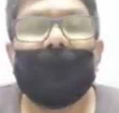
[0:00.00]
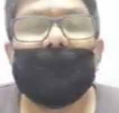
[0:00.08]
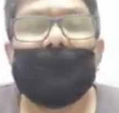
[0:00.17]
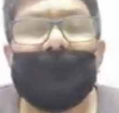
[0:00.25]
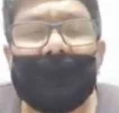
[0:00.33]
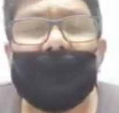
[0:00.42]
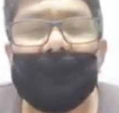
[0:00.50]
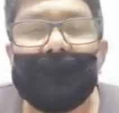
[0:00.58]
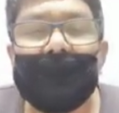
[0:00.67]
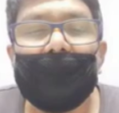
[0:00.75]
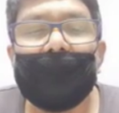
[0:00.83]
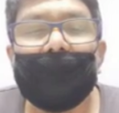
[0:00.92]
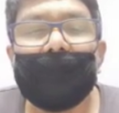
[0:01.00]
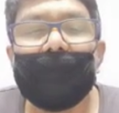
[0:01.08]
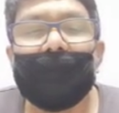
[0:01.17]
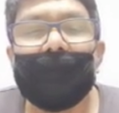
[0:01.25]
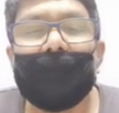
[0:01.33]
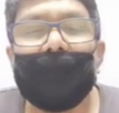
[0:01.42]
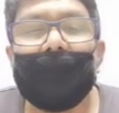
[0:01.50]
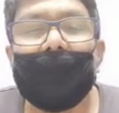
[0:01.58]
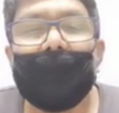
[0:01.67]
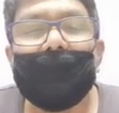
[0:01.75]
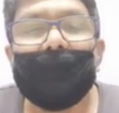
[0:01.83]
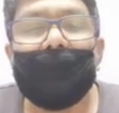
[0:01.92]
just
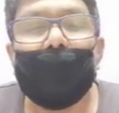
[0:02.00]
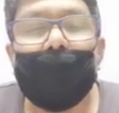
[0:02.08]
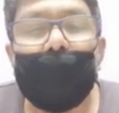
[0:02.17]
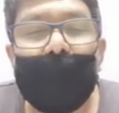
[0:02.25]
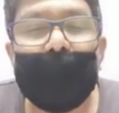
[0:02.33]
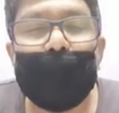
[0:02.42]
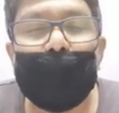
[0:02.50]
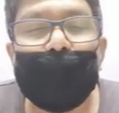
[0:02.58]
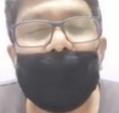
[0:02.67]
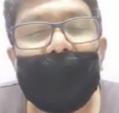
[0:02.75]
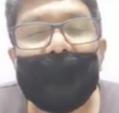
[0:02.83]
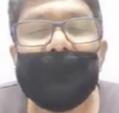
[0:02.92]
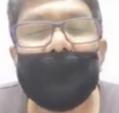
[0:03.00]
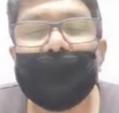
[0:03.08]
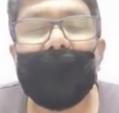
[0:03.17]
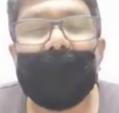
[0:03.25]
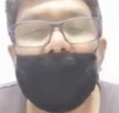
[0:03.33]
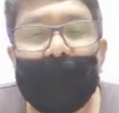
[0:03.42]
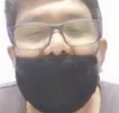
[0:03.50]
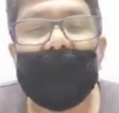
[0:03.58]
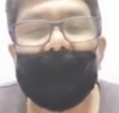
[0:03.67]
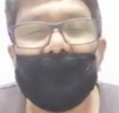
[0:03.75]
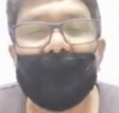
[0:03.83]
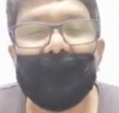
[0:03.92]
on the way to finish up the
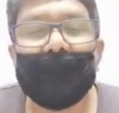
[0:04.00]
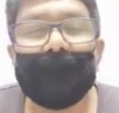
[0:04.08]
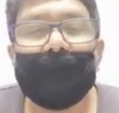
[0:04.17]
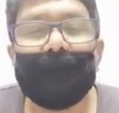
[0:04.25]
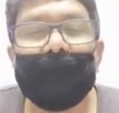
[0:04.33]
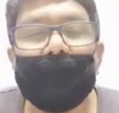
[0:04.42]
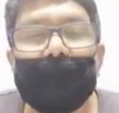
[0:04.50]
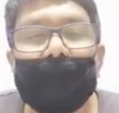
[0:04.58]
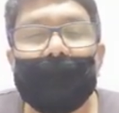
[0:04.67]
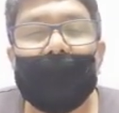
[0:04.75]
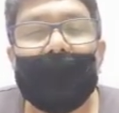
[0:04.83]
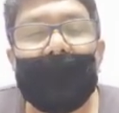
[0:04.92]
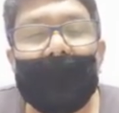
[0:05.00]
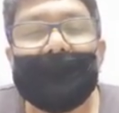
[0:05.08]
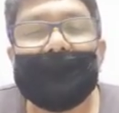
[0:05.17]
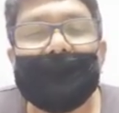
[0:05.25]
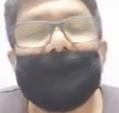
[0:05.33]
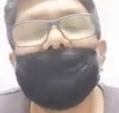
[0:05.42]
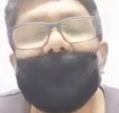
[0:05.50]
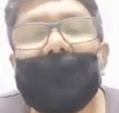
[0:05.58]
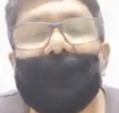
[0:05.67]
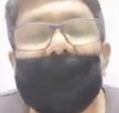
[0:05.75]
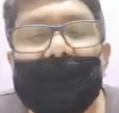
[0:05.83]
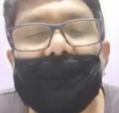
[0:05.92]
image, except the
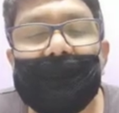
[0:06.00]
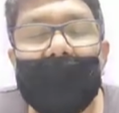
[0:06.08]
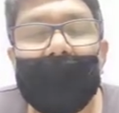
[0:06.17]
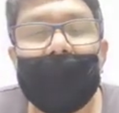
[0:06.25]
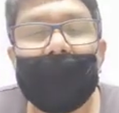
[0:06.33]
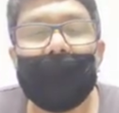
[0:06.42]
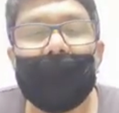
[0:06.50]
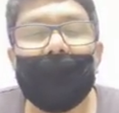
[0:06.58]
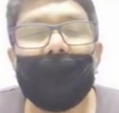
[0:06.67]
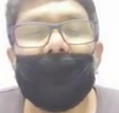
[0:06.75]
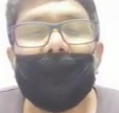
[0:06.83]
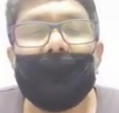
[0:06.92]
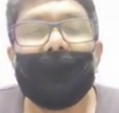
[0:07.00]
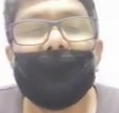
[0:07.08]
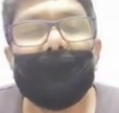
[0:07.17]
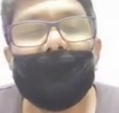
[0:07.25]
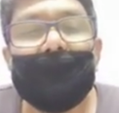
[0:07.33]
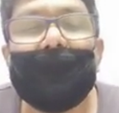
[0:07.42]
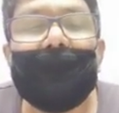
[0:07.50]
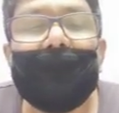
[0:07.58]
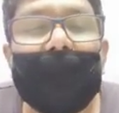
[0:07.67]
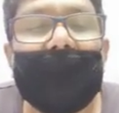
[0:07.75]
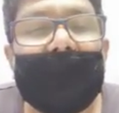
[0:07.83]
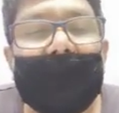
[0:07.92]
hairstyle, the girl
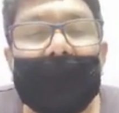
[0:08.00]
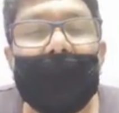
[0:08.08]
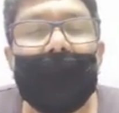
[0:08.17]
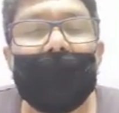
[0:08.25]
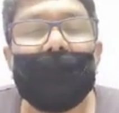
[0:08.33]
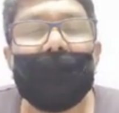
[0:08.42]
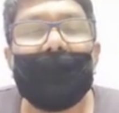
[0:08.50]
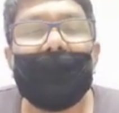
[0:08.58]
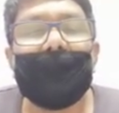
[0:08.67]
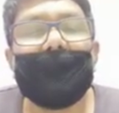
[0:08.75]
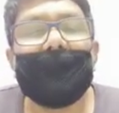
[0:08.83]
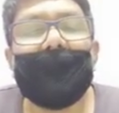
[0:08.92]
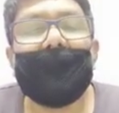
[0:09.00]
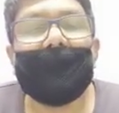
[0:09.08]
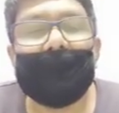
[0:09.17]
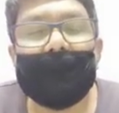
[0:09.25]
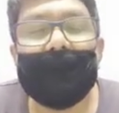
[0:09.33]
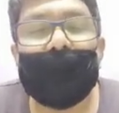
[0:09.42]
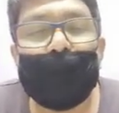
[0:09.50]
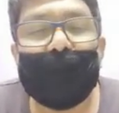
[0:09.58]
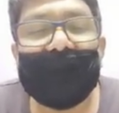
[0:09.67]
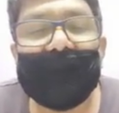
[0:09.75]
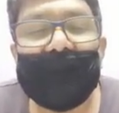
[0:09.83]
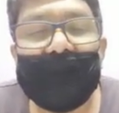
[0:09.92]
will get down and another new
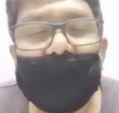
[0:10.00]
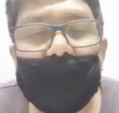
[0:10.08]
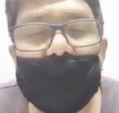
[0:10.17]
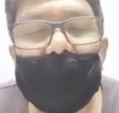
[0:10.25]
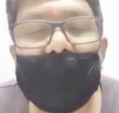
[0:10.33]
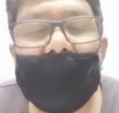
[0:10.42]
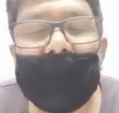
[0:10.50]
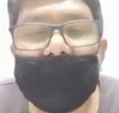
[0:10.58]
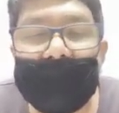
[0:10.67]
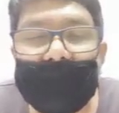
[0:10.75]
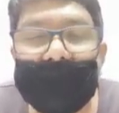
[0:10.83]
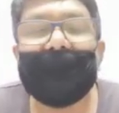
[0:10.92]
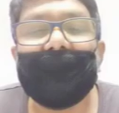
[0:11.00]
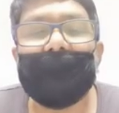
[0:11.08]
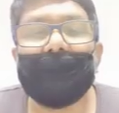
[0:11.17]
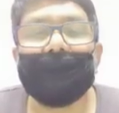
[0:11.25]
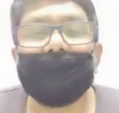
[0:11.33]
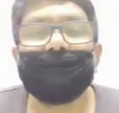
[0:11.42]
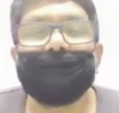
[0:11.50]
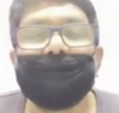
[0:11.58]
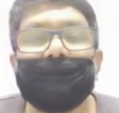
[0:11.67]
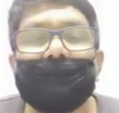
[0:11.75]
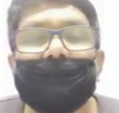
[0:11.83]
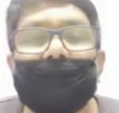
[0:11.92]
passenger would get in.
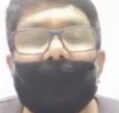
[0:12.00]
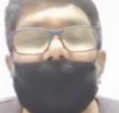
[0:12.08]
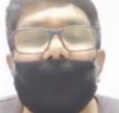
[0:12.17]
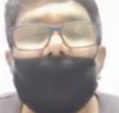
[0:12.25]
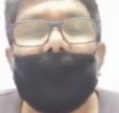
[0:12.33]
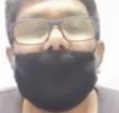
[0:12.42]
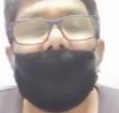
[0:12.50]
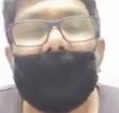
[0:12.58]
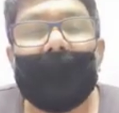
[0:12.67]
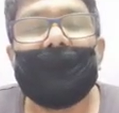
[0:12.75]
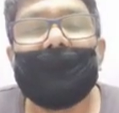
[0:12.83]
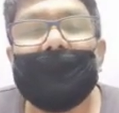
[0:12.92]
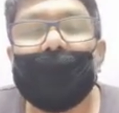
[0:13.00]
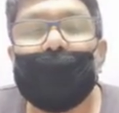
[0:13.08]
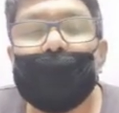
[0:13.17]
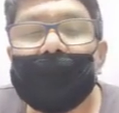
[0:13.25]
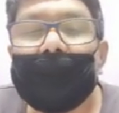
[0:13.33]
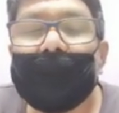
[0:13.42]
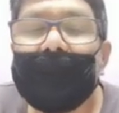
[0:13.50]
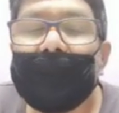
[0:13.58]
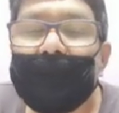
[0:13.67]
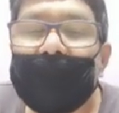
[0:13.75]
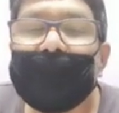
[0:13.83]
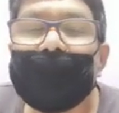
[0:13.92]
And in the course of
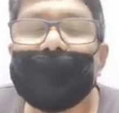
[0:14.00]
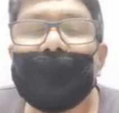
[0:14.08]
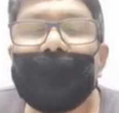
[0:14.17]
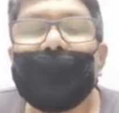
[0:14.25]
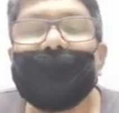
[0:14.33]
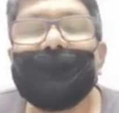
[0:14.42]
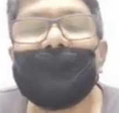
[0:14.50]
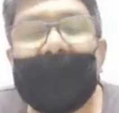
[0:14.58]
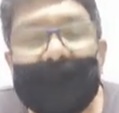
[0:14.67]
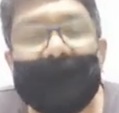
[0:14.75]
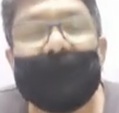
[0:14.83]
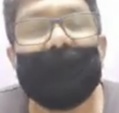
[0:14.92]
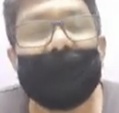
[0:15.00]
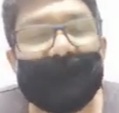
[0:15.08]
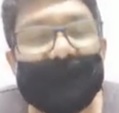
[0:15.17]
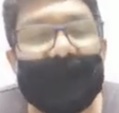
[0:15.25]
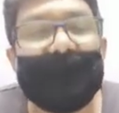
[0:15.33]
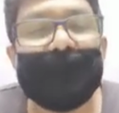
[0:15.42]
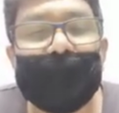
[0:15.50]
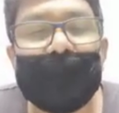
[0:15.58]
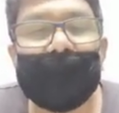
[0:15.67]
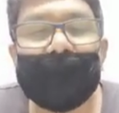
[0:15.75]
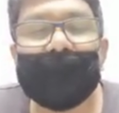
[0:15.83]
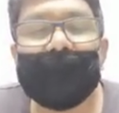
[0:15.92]
conversation with that passenger,